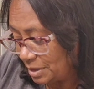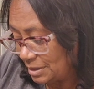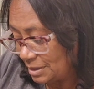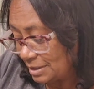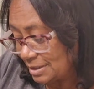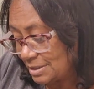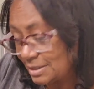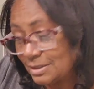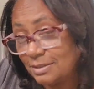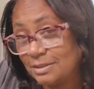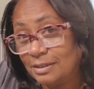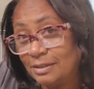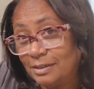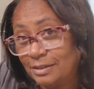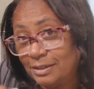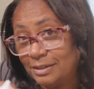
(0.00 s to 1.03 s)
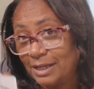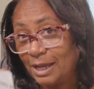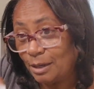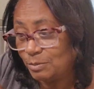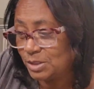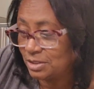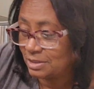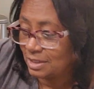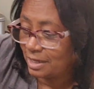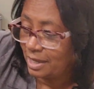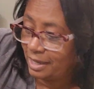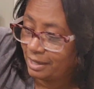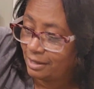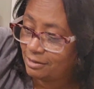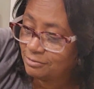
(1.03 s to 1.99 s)
but this is a good option
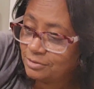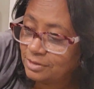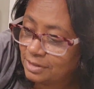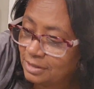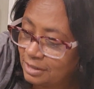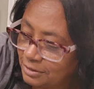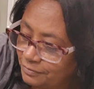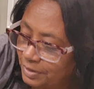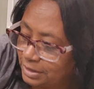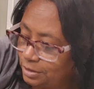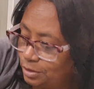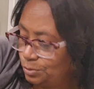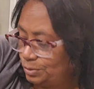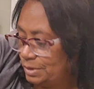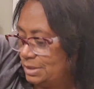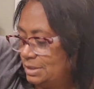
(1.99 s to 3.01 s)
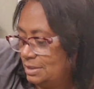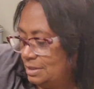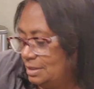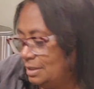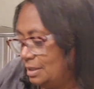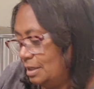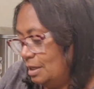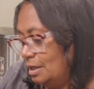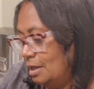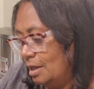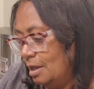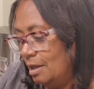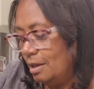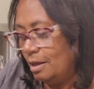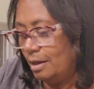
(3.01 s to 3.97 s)
to have if I don't.
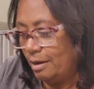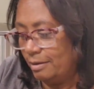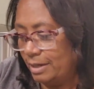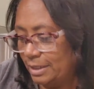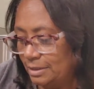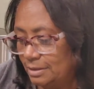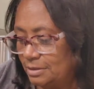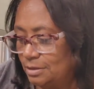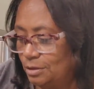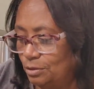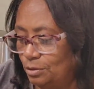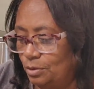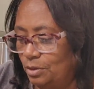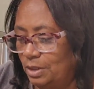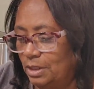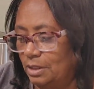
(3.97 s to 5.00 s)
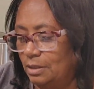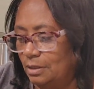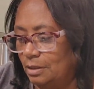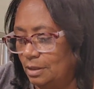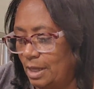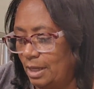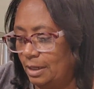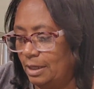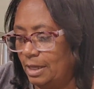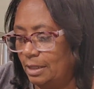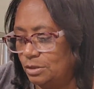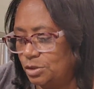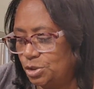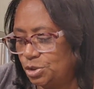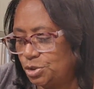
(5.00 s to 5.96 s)
All right, so I
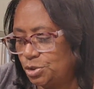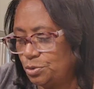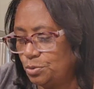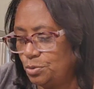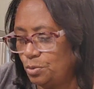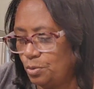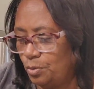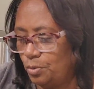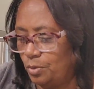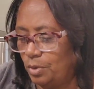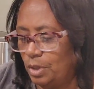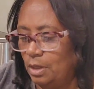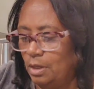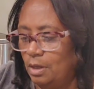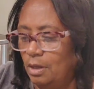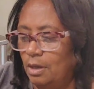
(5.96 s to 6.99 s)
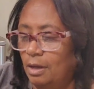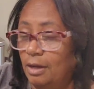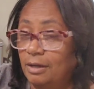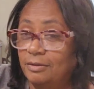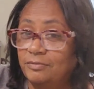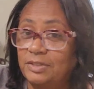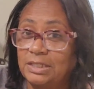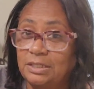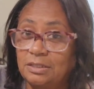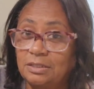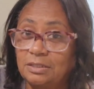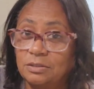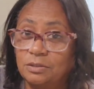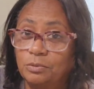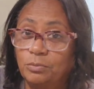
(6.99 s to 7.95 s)
got two of
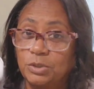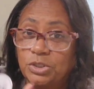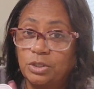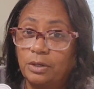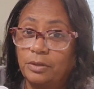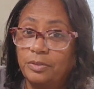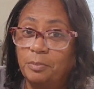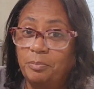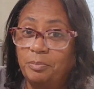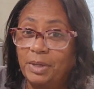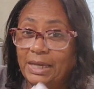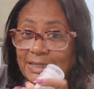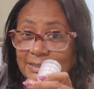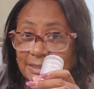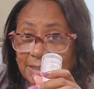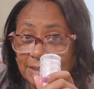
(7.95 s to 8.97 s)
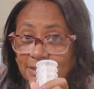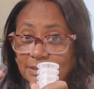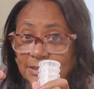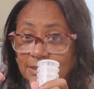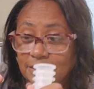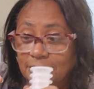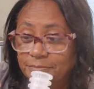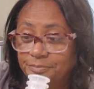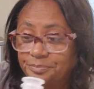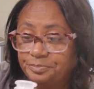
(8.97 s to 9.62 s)
these, which are the baskets